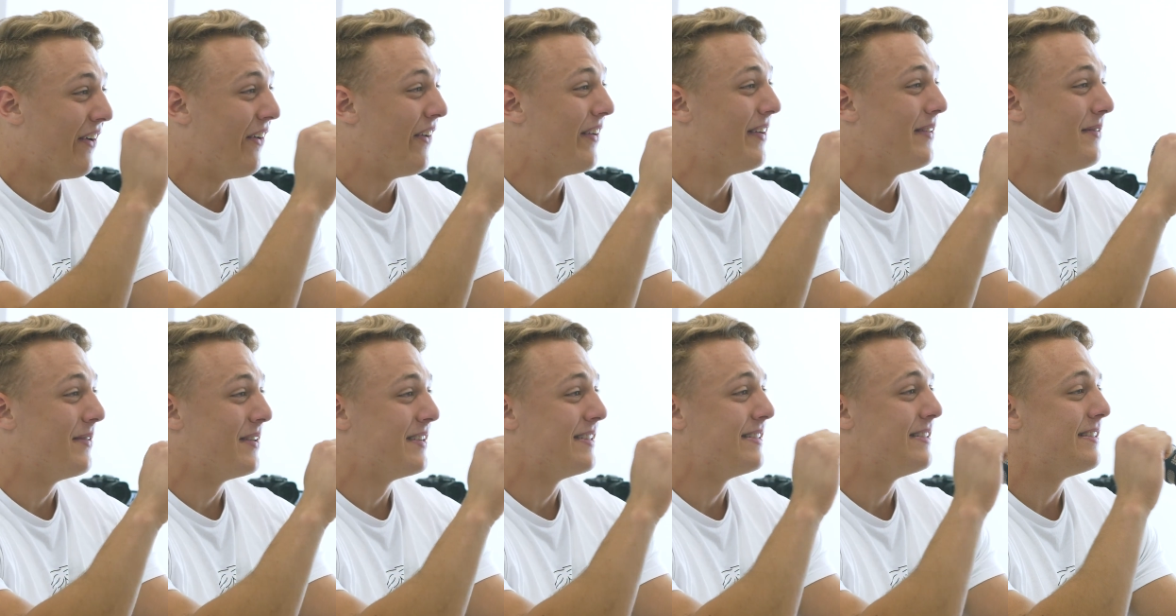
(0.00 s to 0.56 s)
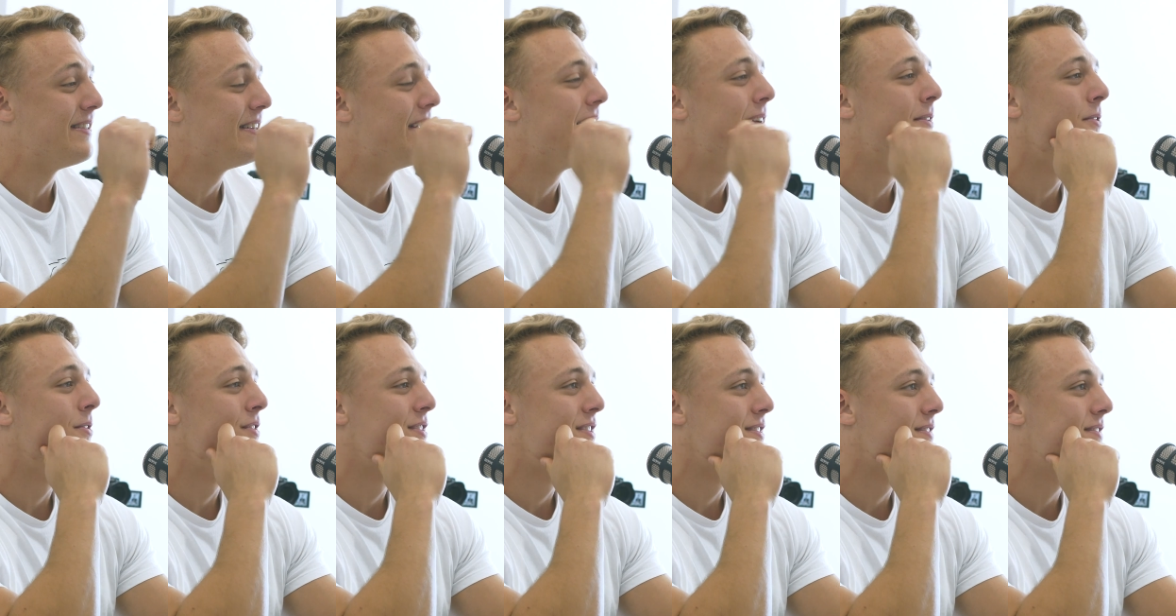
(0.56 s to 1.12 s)
it
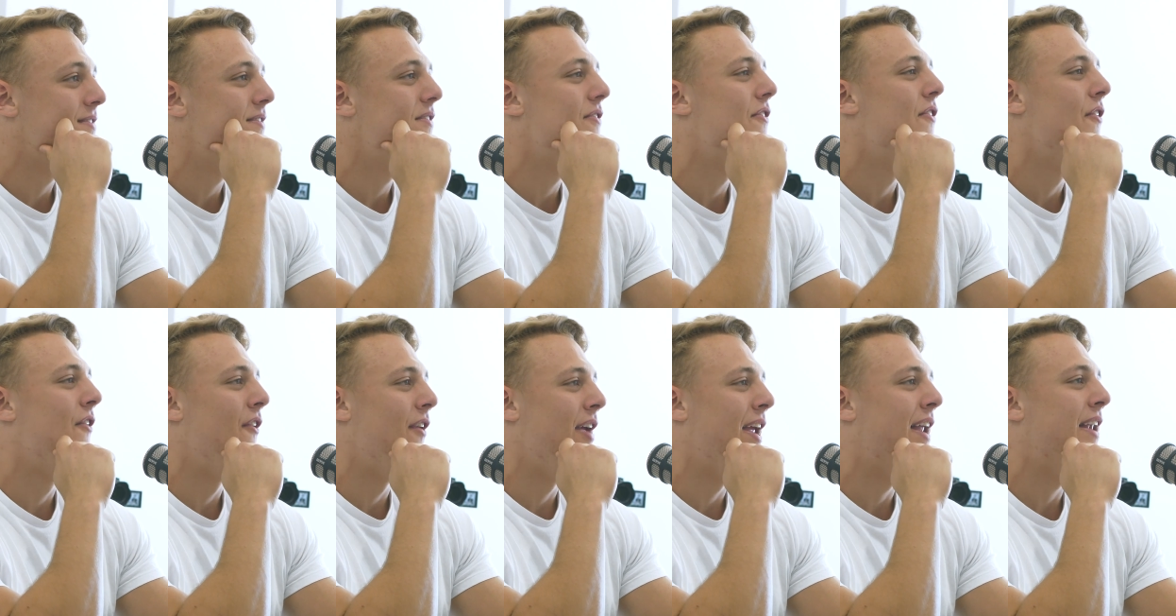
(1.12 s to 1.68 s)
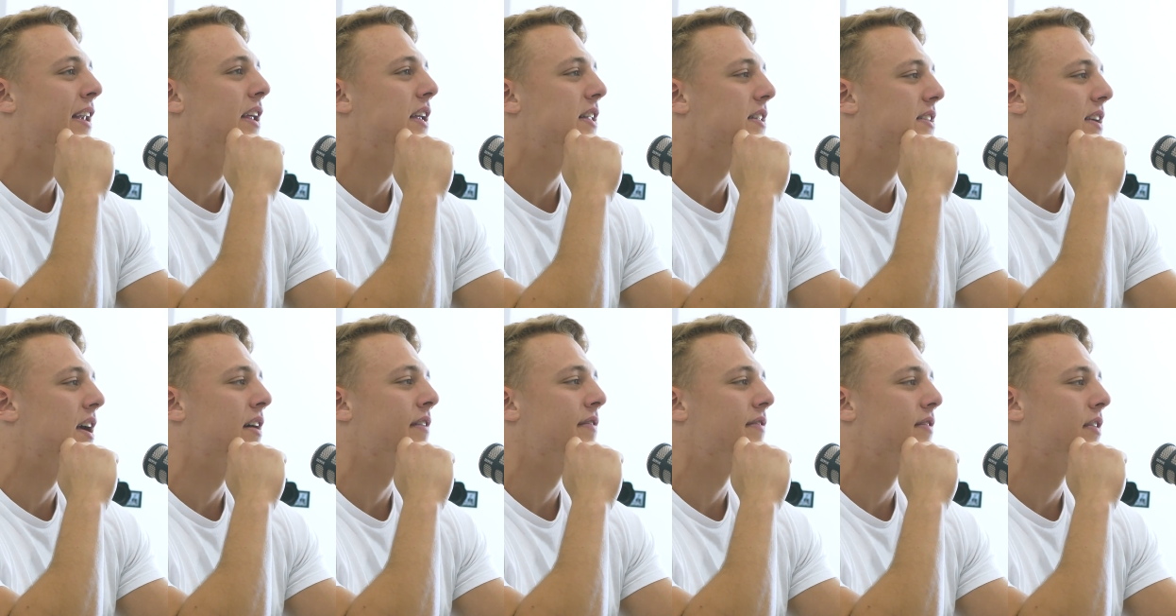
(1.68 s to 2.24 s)
was really
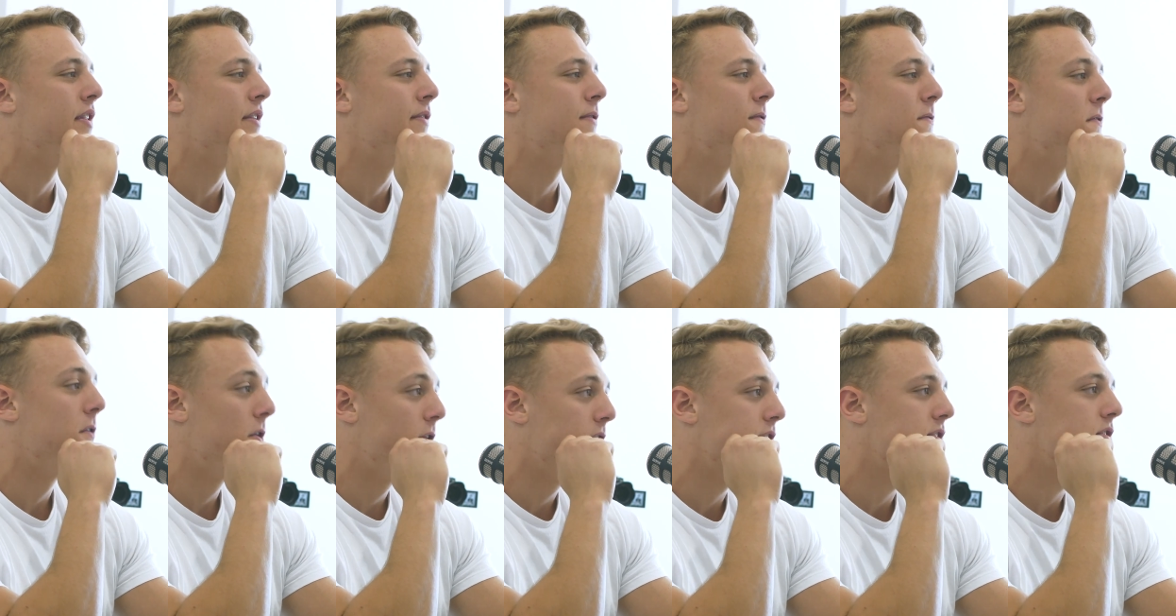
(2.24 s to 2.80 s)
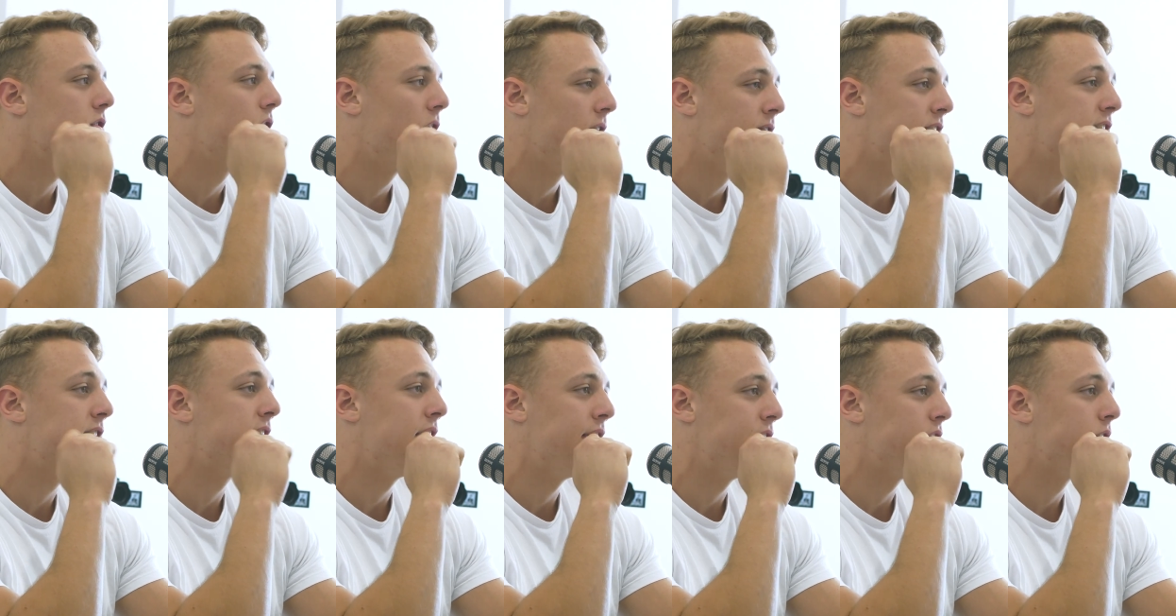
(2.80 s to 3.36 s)
tough. The first
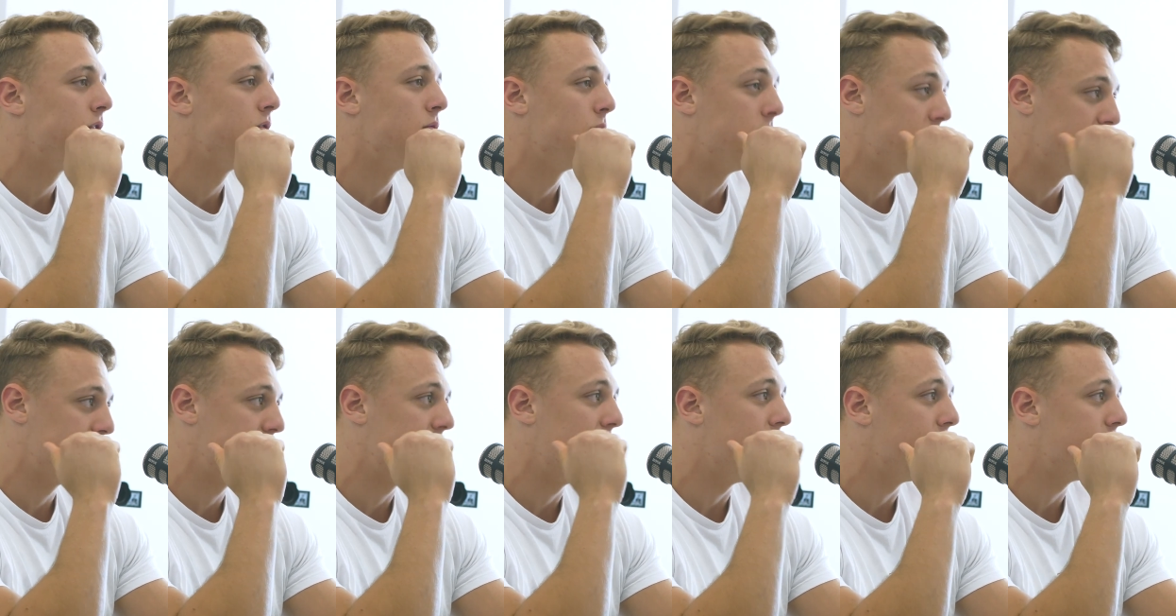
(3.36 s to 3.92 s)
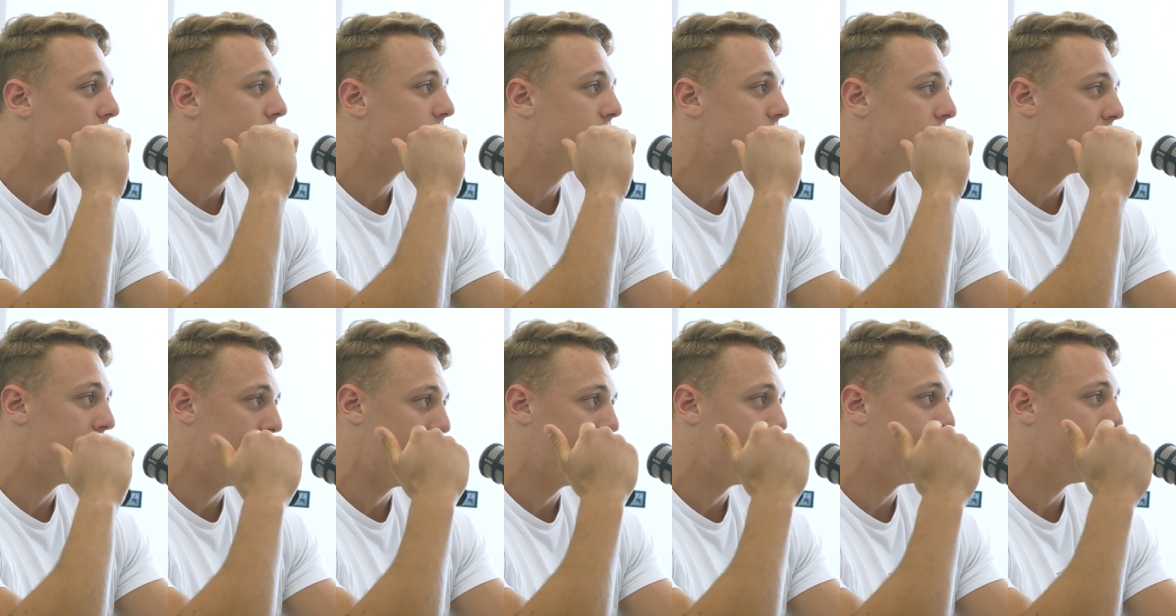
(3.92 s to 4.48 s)
conversation was tough,
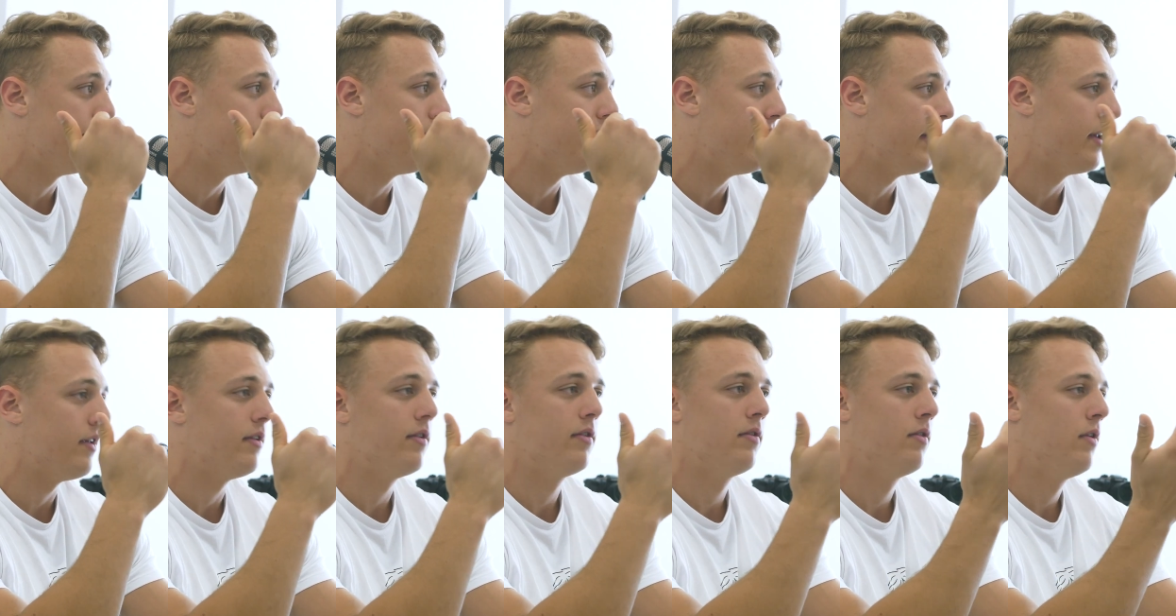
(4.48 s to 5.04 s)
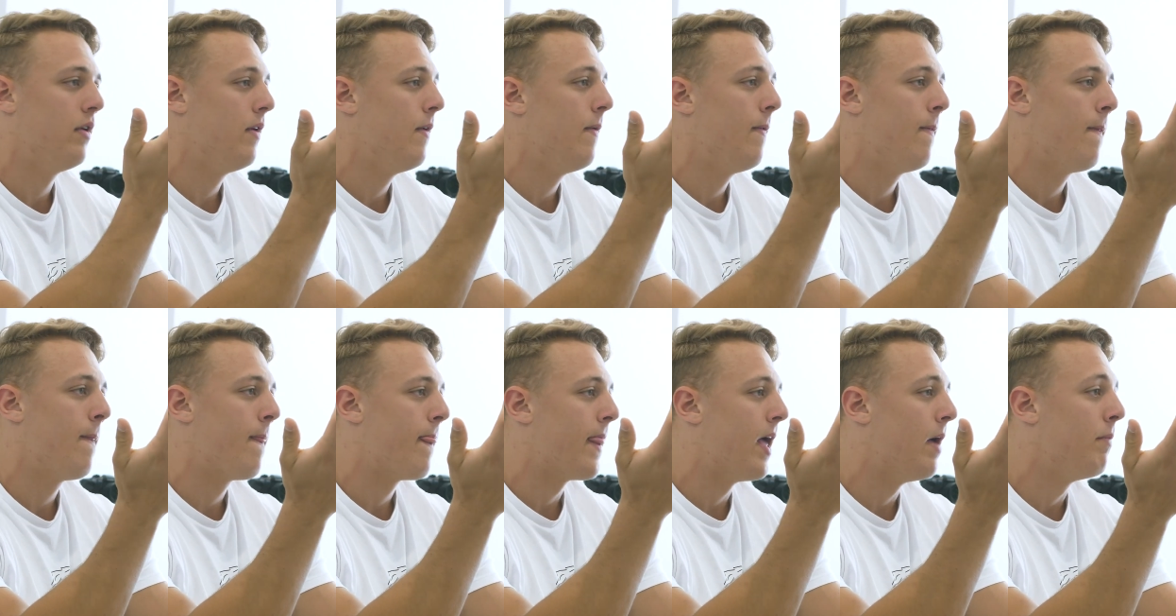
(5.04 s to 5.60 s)
telling her that
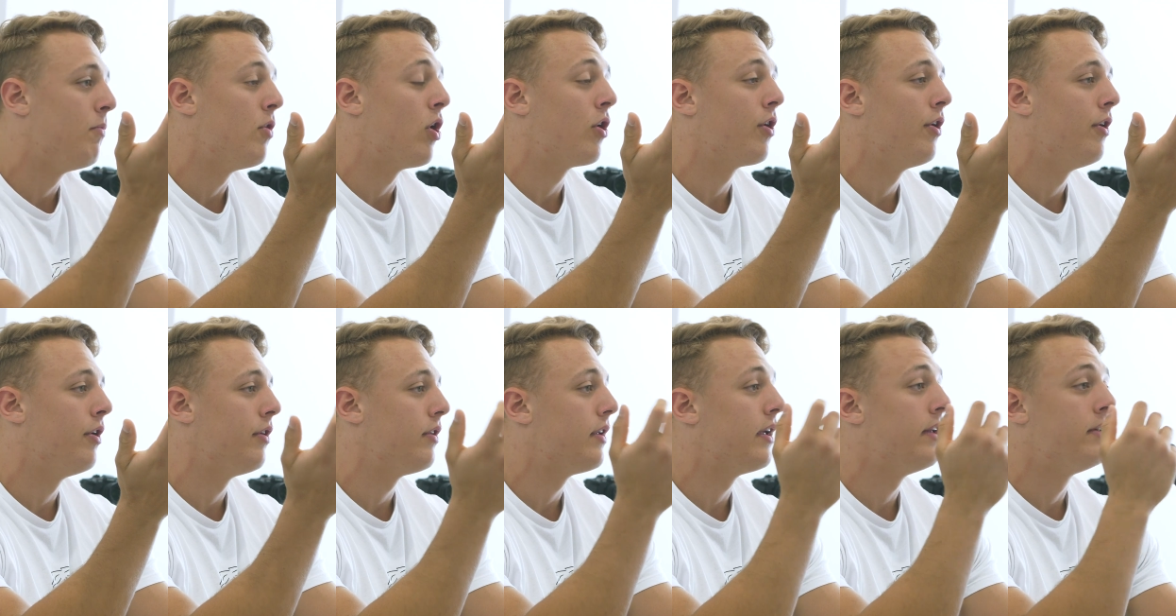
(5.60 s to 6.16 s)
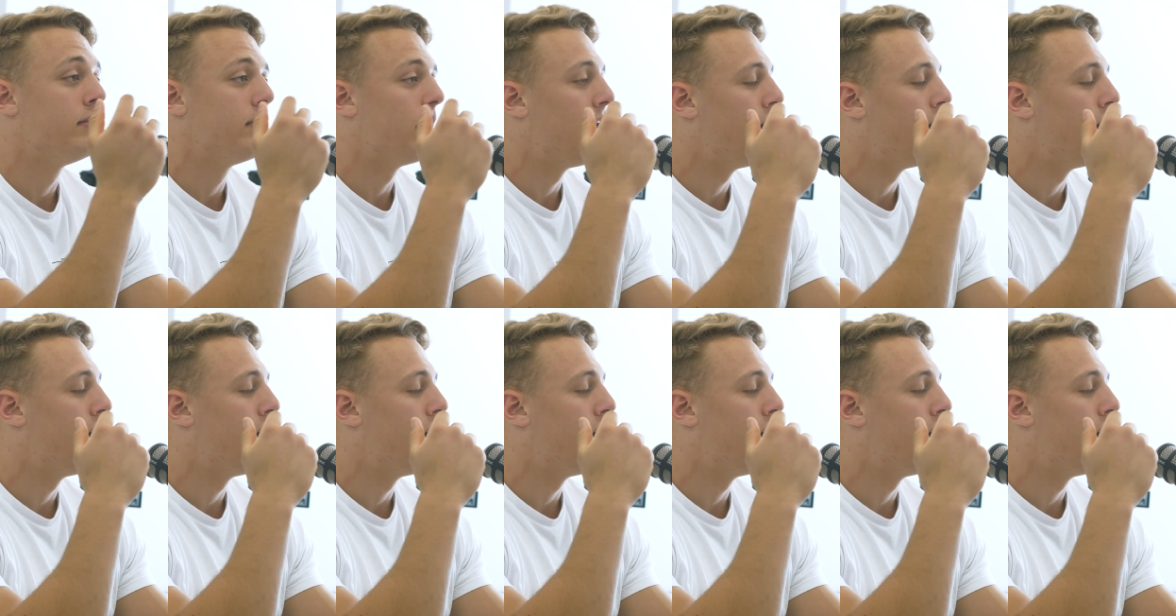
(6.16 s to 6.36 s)
I'm not going to.